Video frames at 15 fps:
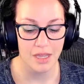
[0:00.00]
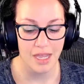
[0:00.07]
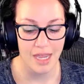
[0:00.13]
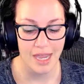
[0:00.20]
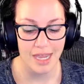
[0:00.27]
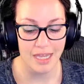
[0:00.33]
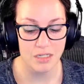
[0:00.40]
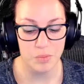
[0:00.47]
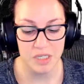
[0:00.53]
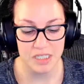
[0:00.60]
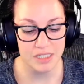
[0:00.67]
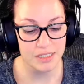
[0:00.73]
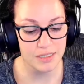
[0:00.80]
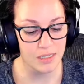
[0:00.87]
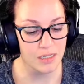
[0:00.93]
and
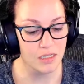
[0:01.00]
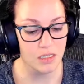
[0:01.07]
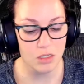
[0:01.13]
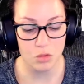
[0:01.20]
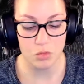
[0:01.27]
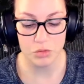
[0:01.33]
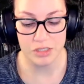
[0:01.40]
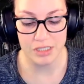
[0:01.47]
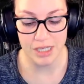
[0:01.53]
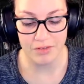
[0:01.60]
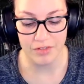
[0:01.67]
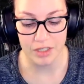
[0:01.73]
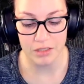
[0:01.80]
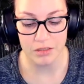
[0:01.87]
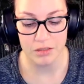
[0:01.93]
BC equals 7,